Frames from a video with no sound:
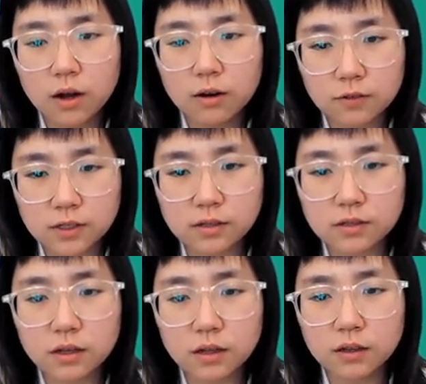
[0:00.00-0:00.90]

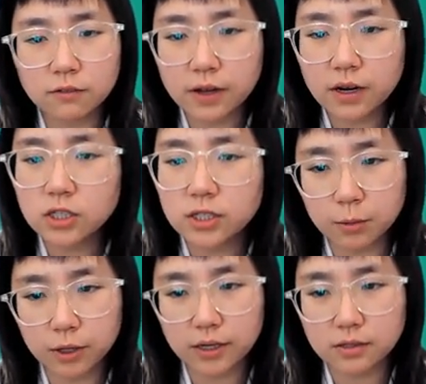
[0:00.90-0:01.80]
versus LEVAIR
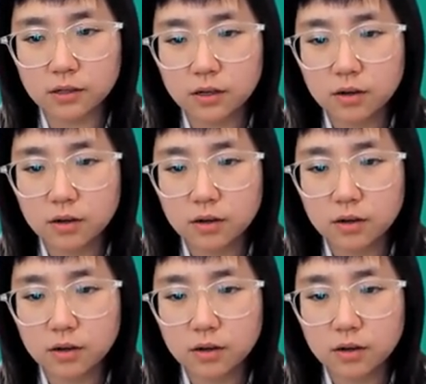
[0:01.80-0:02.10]
Stabilize,